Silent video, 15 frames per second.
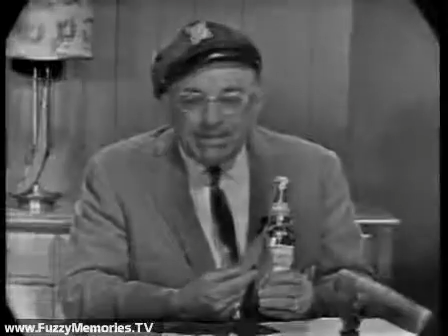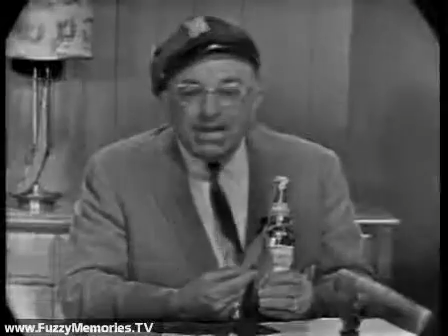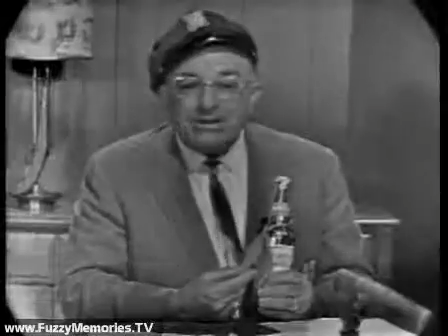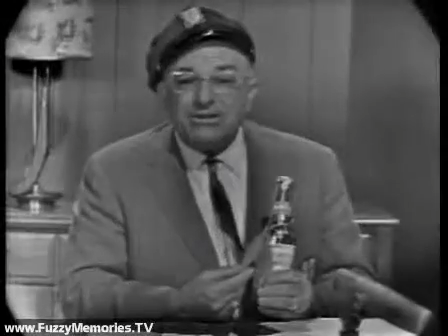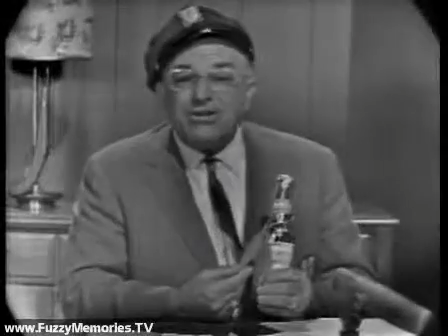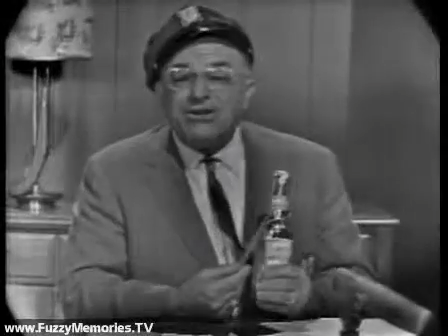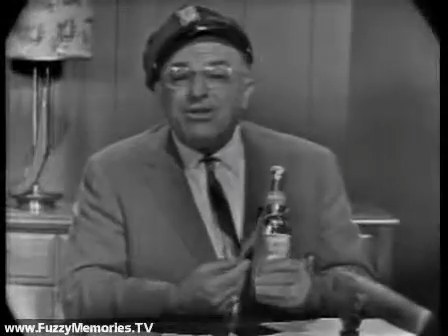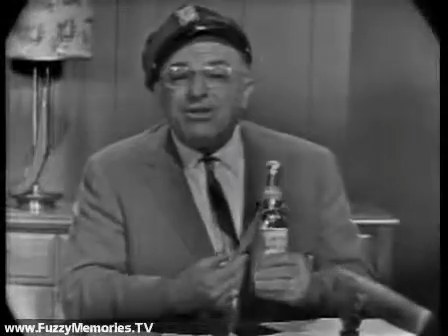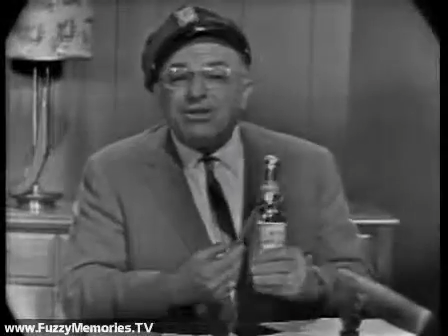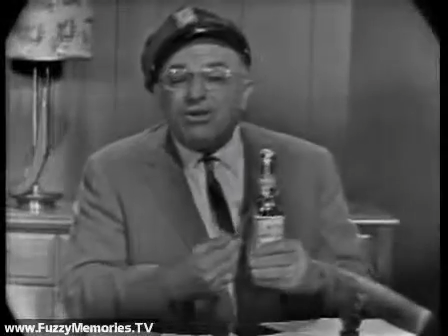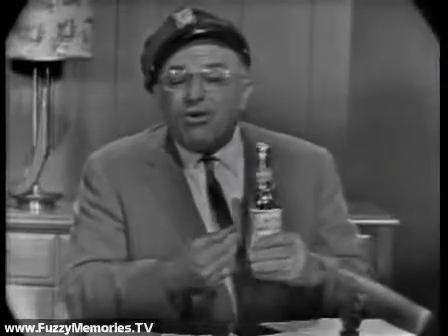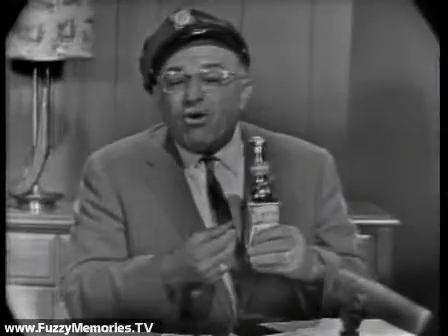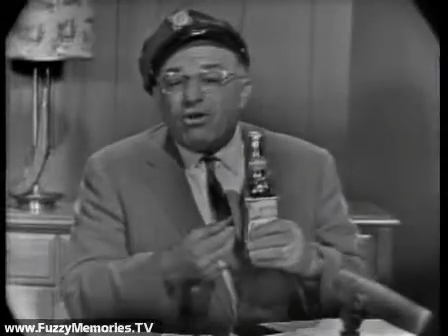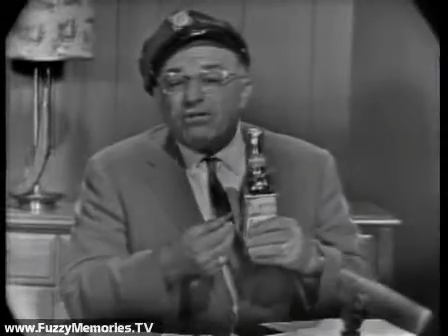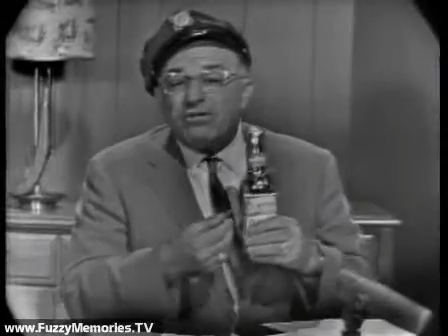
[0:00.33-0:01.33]
A little earlier
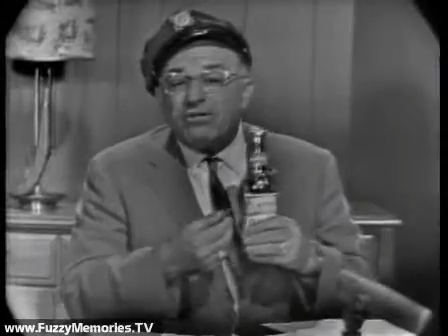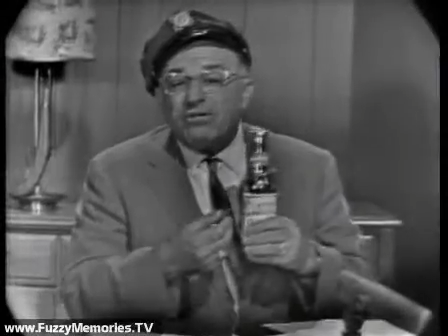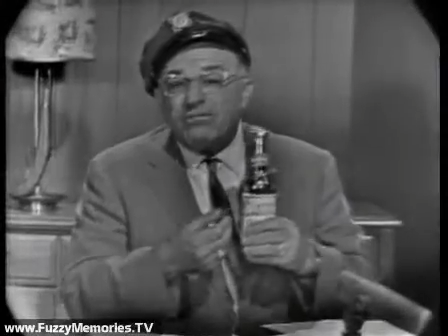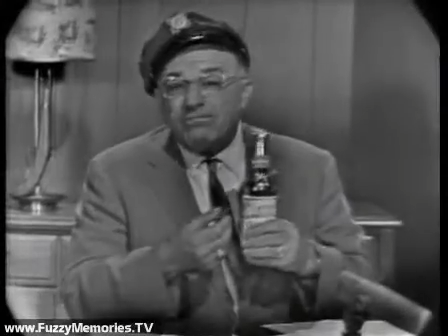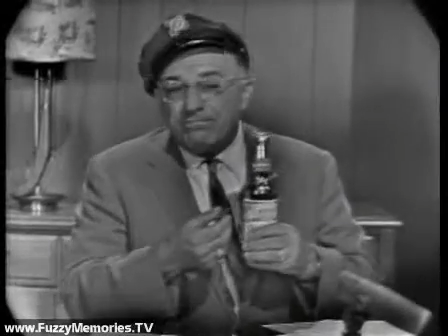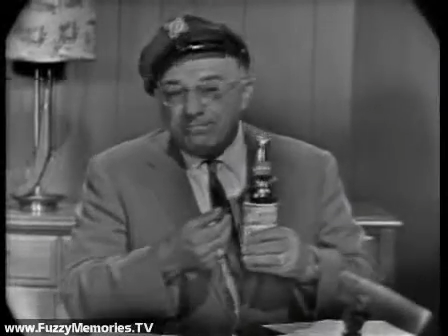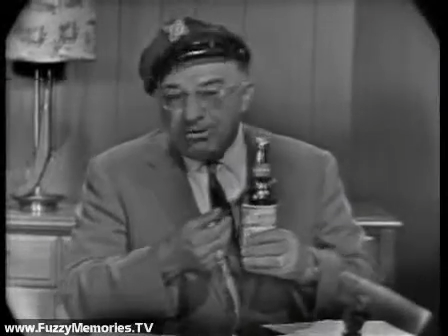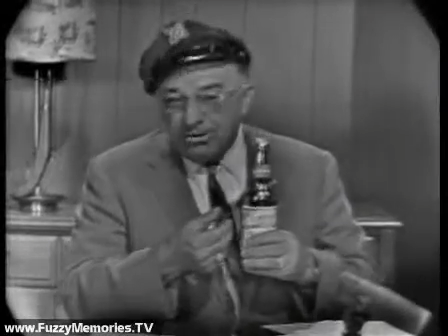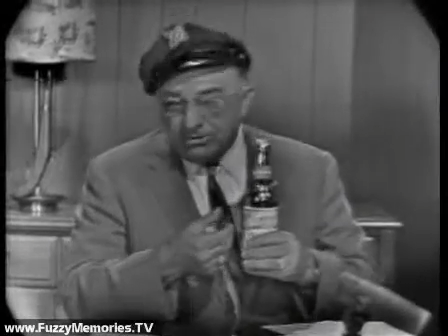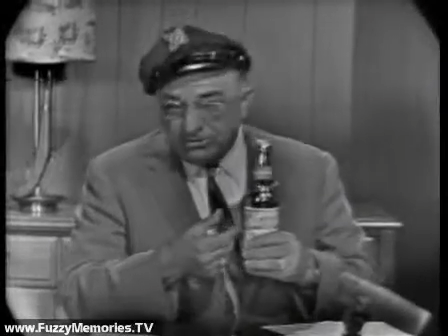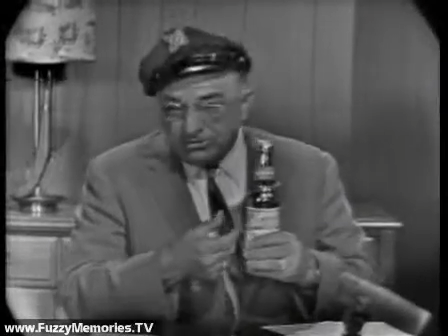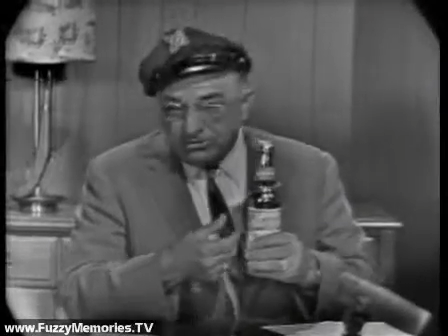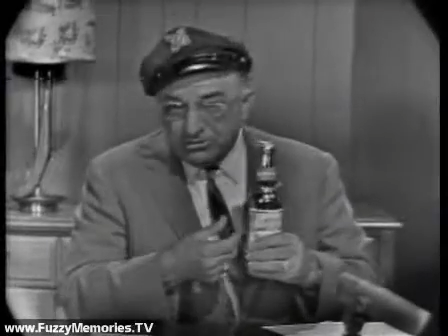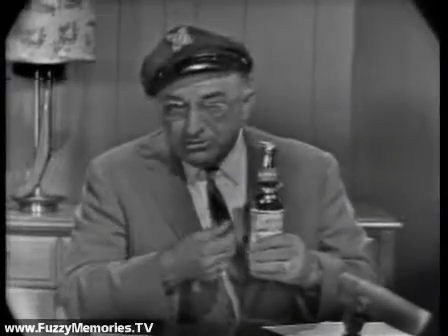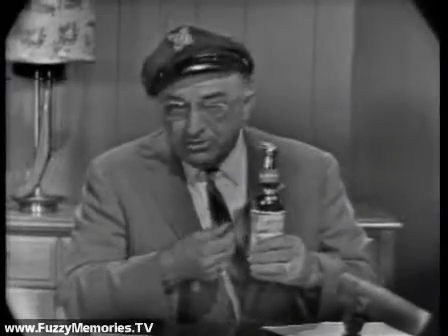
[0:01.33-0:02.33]
on
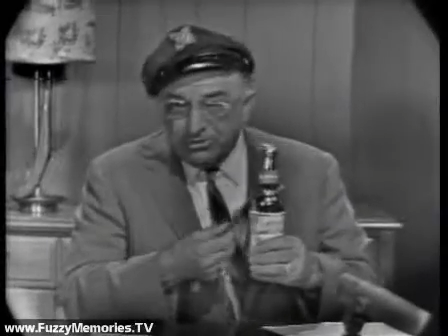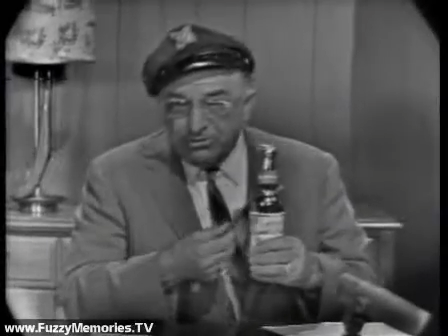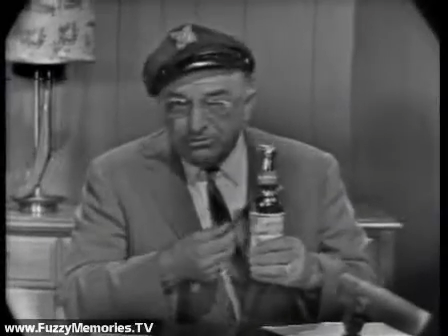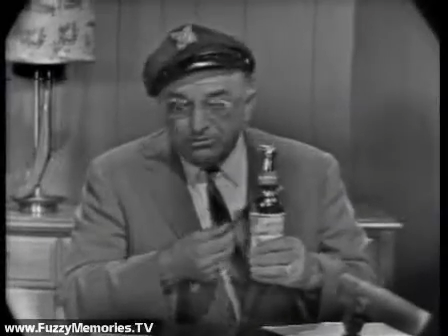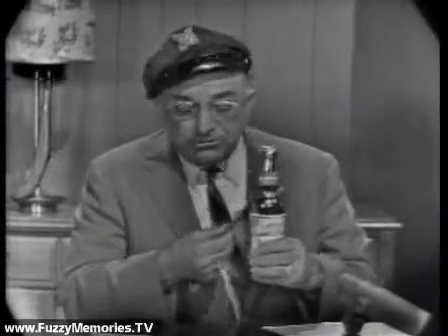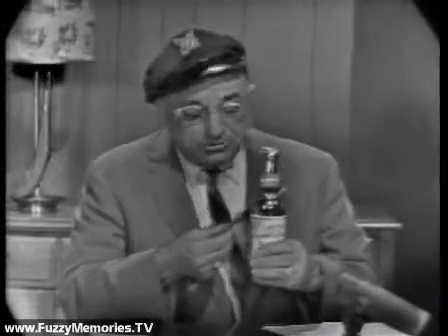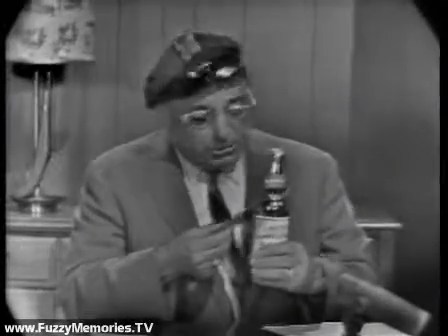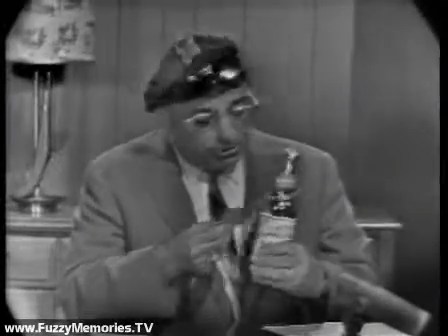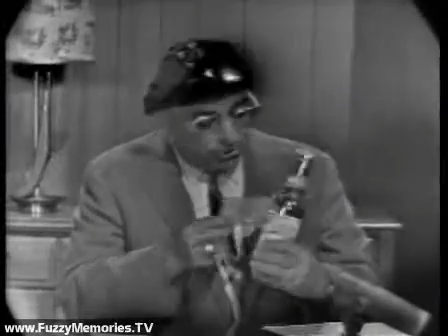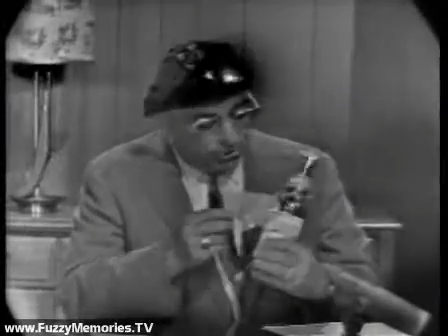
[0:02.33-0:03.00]
Pulse News,